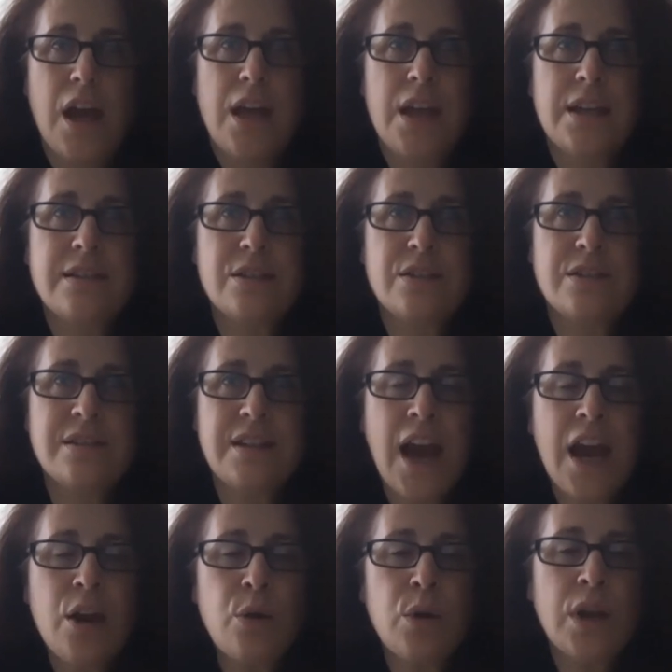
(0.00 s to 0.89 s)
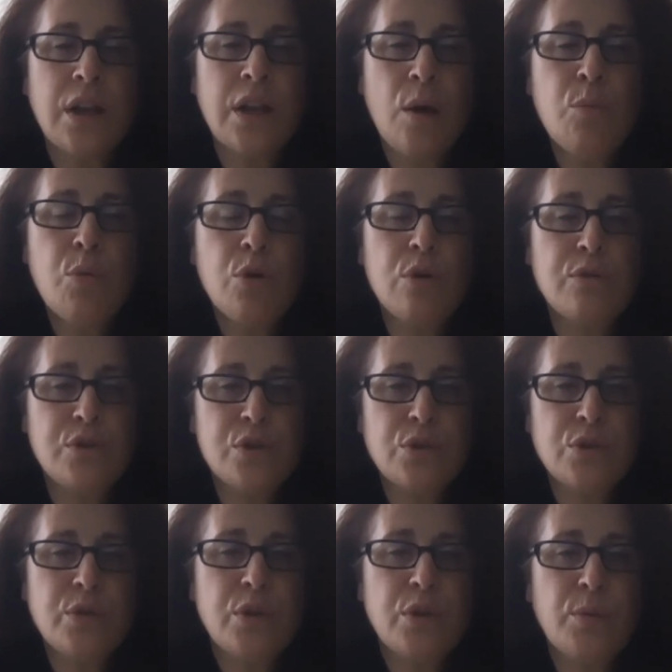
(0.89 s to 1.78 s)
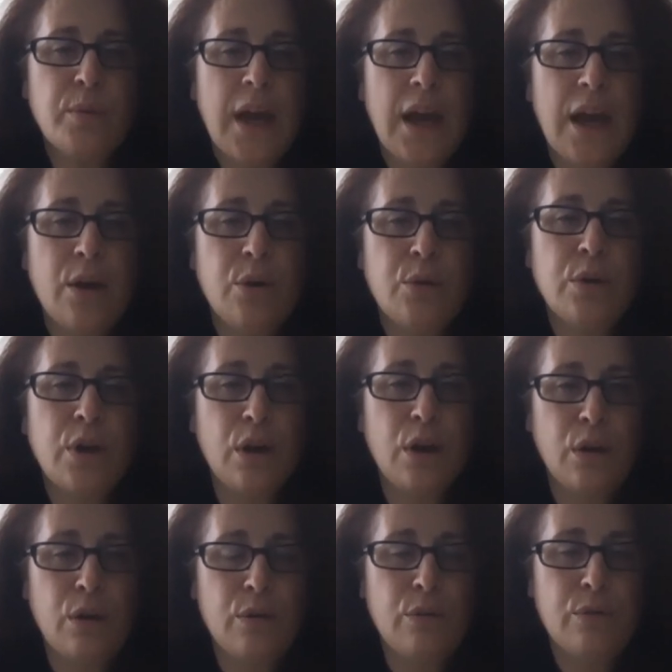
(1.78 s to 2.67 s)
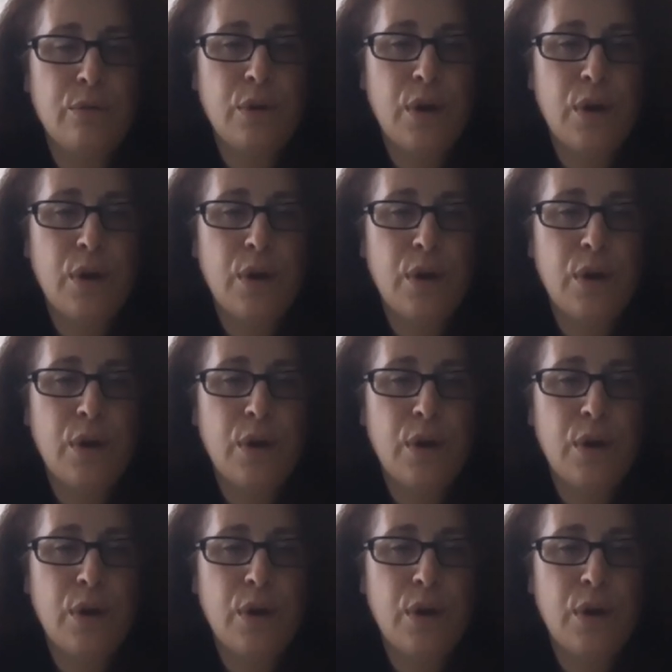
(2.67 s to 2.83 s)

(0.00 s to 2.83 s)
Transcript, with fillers: it's a staggering number of children that will be out of